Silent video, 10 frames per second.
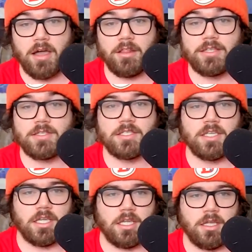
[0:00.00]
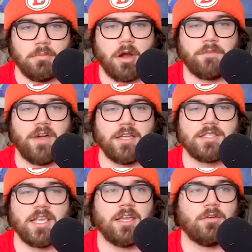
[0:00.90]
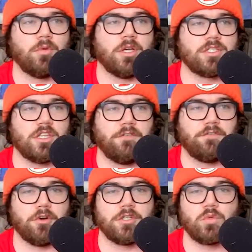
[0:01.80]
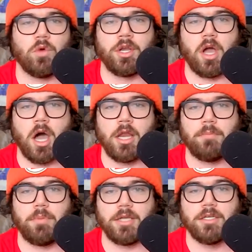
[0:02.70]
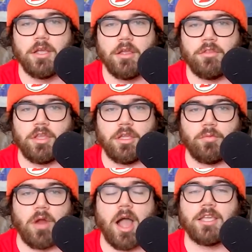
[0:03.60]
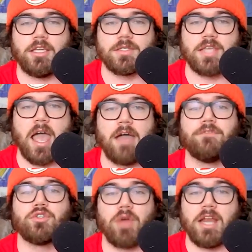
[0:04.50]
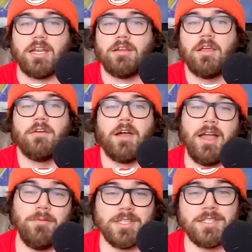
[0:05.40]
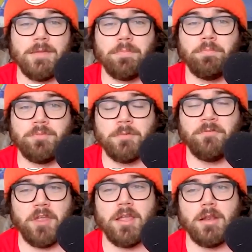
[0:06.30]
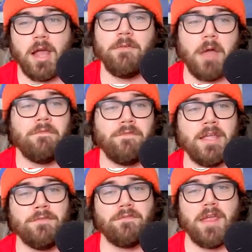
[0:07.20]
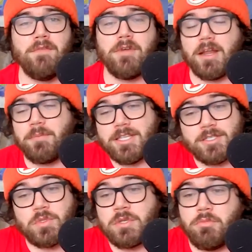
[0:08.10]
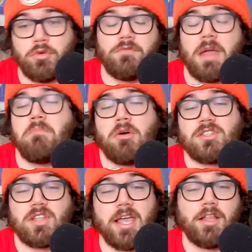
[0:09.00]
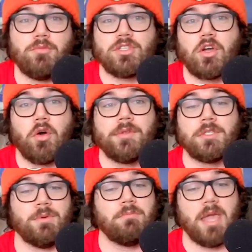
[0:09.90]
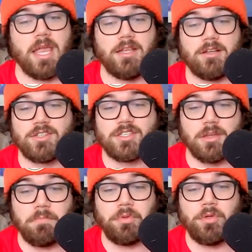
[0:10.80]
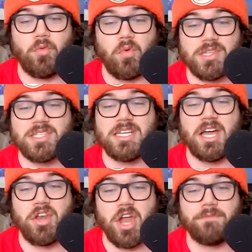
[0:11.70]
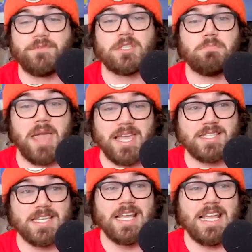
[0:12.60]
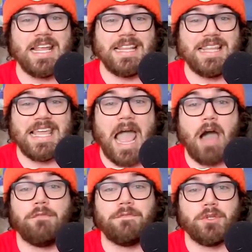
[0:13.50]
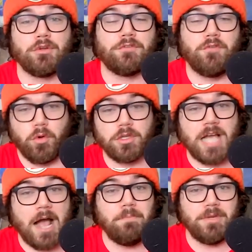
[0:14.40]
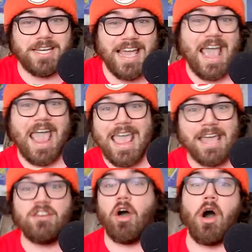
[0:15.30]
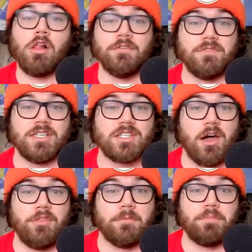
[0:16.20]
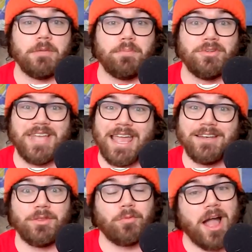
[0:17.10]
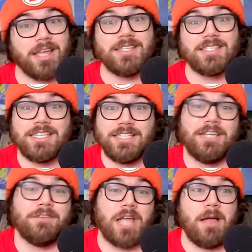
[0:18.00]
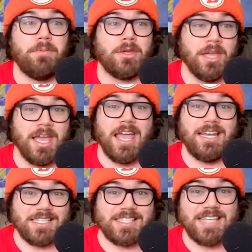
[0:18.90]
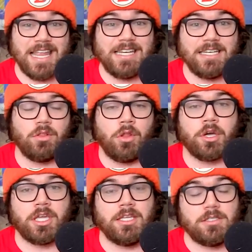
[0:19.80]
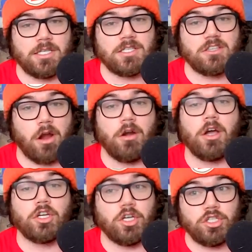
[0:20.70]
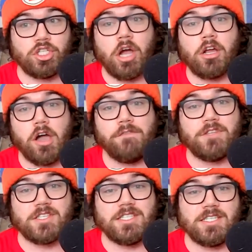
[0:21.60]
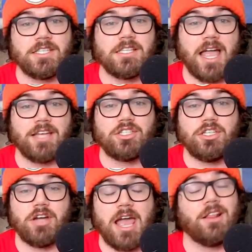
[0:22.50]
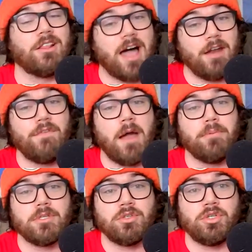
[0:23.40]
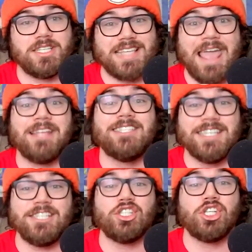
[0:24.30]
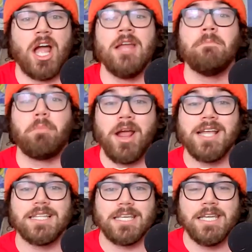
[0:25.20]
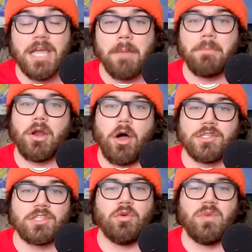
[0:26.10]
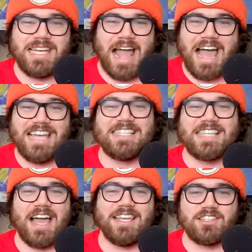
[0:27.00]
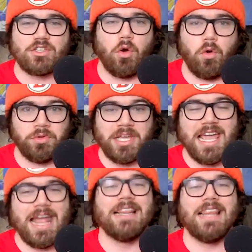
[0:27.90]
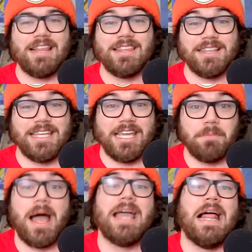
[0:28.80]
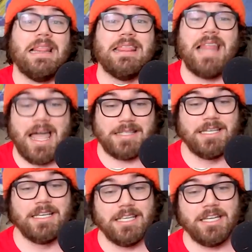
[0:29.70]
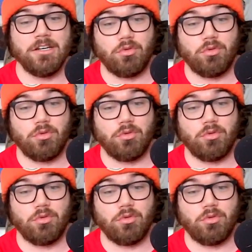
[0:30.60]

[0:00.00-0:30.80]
Let's see. Mark Feinsand was the first one on it. But the Rockies have traded, I would say, a fan favorite. I mean, this was a move that most likely was going to be made. There simply wasn't enough space in the outfield for Tapia and all of these other people. And the Rockies did give Tapia an extended look. He did start a good chunk of the season last year, had a lot of opportunities and did shine brightly, but also went ice cold and led the league by a lot in